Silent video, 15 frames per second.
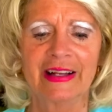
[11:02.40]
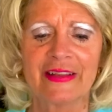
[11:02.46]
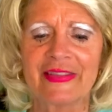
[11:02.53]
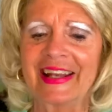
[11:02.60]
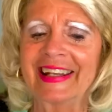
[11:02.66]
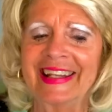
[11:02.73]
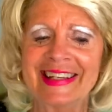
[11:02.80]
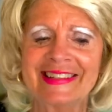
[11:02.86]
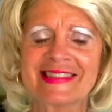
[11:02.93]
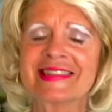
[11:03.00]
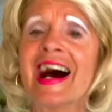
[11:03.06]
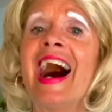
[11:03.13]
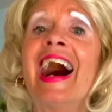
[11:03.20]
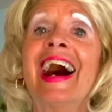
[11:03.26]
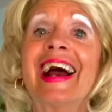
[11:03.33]
that he
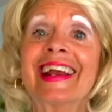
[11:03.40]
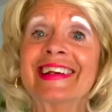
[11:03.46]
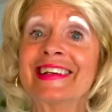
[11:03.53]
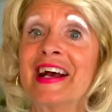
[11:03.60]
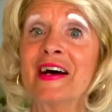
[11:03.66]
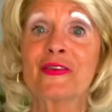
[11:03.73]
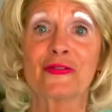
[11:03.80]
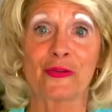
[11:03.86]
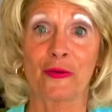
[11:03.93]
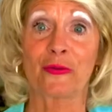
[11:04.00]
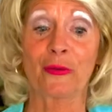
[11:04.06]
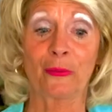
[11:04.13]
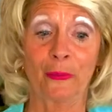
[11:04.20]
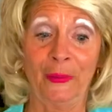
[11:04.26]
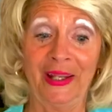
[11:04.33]
died so
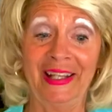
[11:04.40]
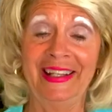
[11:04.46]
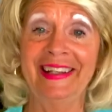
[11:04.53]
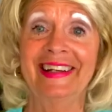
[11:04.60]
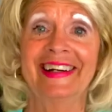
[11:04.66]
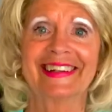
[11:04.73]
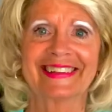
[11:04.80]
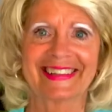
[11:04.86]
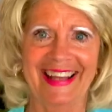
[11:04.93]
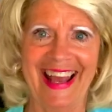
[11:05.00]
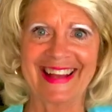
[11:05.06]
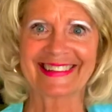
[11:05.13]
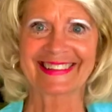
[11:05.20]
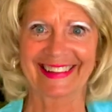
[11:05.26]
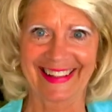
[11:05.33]
that we
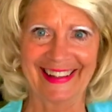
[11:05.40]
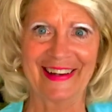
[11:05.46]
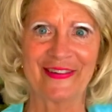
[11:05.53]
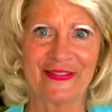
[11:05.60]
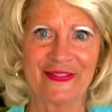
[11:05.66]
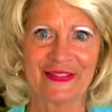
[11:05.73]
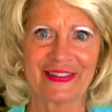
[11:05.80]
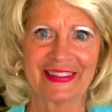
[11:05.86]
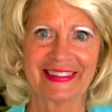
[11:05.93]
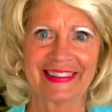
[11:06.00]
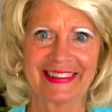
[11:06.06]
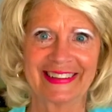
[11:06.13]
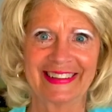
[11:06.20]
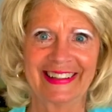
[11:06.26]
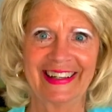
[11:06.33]
can live.
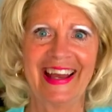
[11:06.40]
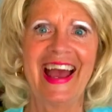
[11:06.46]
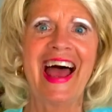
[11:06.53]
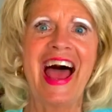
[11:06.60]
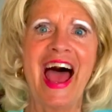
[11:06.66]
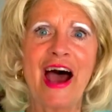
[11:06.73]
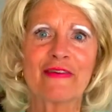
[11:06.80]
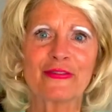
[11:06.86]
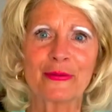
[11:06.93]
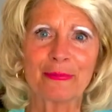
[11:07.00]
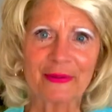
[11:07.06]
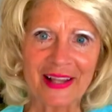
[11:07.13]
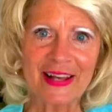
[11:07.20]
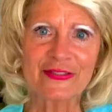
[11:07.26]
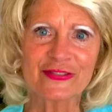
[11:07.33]
Have a
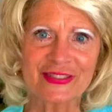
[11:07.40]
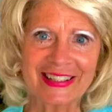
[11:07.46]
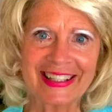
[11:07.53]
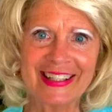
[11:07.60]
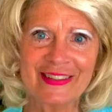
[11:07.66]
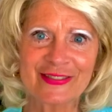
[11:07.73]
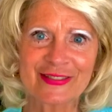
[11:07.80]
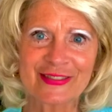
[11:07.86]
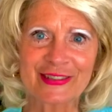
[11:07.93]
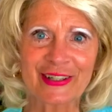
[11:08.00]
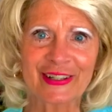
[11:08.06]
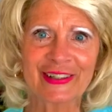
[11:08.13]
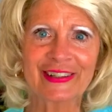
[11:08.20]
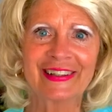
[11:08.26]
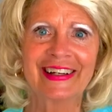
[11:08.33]
blessed
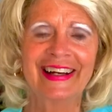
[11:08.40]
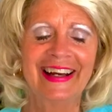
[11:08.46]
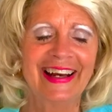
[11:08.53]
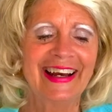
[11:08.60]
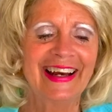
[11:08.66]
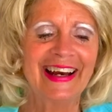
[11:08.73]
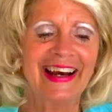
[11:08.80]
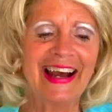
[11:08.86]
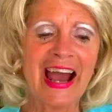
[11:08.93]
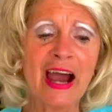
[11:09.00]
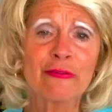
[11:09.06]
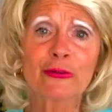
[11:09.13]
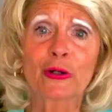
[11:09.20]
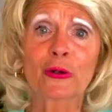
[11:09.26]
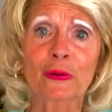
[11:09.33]
Easter.
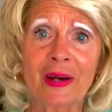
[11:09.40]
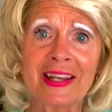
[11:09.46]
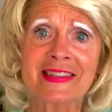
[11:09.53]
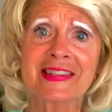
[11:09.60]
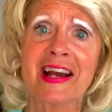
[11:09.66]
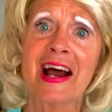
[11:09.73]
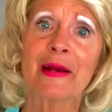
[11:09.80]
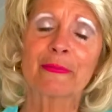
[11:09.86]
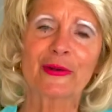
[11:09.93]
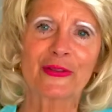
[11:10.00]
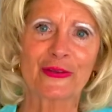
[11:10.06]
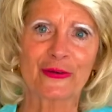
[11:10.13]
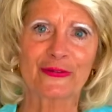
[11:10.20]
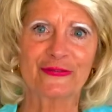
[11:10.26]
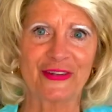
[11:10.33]
Have a great time with
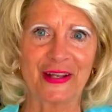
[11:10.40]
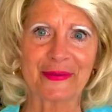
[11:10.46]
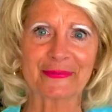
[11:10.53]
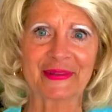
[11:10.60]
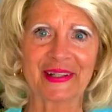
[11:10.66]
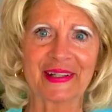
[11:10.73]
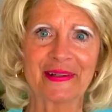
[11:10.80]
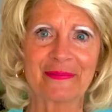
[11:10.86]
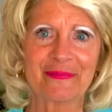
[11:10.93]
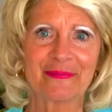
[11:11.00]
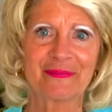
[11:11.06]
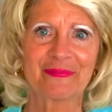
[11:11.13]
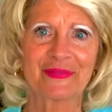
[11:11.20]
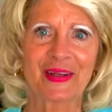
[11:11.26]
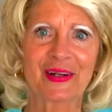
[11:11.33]
your family.
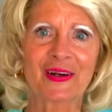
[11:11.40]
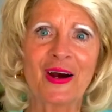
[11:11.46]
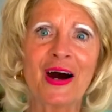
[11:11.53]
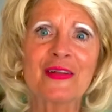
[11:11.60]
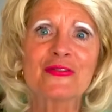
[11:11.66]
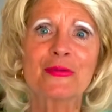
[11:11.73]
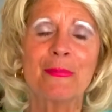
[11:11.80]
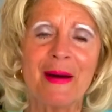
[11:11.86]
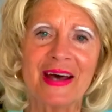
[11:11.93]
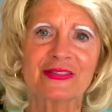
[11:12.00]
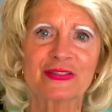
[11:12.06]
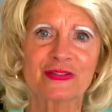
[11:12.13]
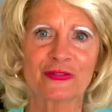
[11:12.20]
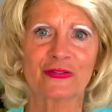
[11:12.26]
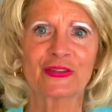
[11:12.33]
God's
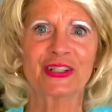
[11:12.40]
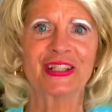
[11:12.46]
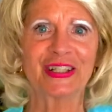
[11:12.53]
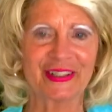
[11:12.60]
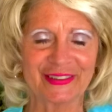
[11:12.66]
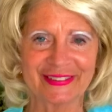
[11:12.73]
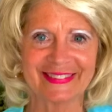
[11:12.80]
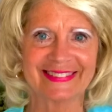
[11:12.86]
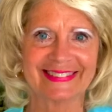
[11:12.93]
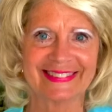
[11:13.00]
best for you.